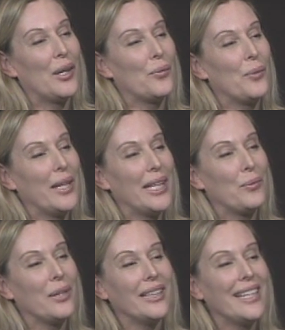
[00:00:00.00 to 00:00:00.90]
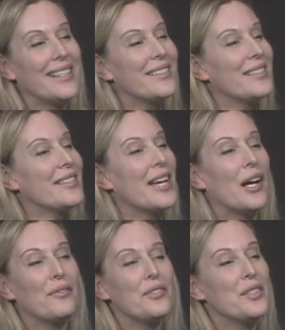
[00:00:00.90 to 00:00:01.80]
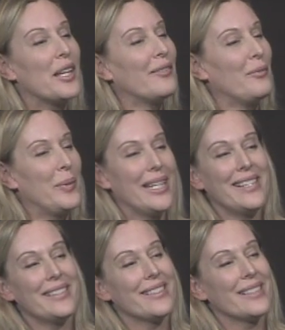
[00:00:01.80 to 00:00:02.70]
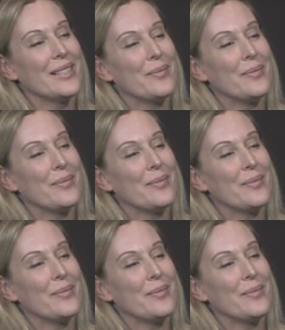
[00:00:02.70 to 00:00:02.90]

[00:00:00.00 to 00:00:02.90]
We release doves of peace.